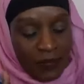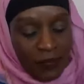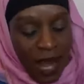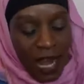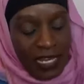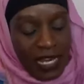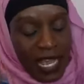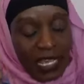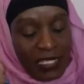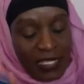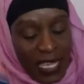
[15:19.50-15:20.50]

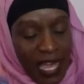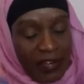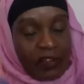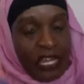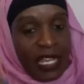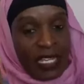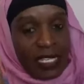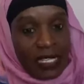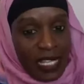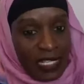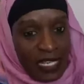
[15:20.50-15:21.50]
Friday, Saturday,
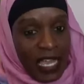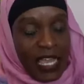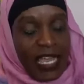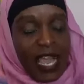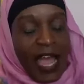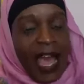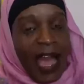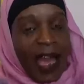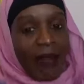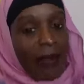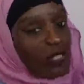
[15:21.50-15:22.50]
Sunday.
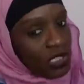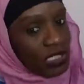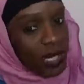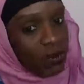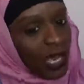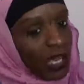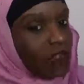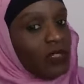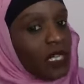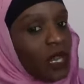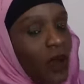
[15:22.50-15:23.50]
I want you to tell me how
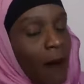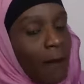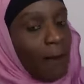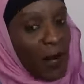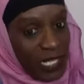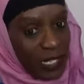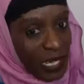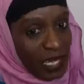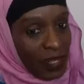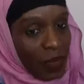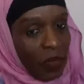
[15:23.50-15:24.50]
you did on
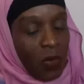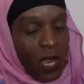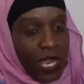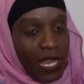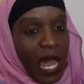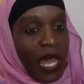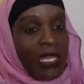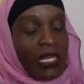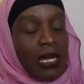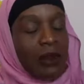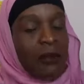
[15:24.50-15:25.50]
Monday when I
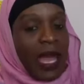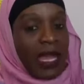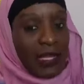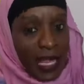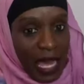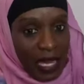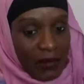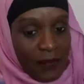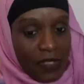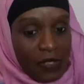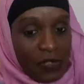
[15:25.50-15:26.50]
come back
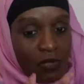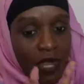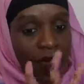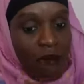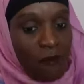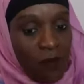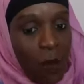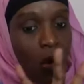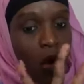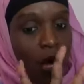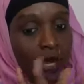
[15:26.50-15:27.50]
live. So you got
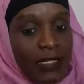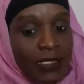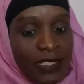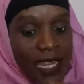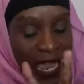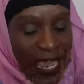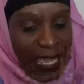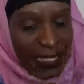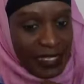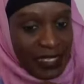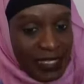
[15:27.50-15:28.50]
four
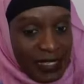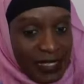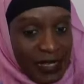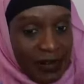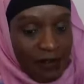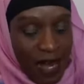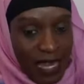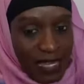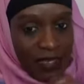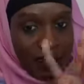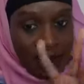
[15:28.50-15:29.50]
days. All
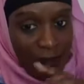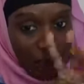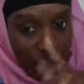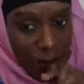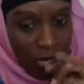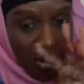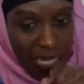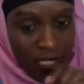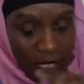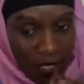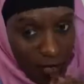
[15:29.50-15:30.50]
right? You got four
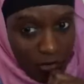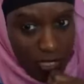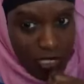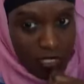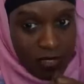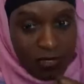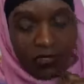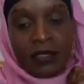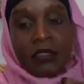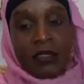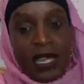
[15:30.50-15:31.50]
days to do this.
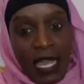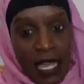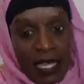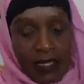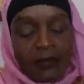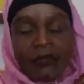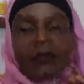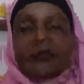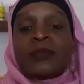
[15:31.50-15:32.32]
Okay?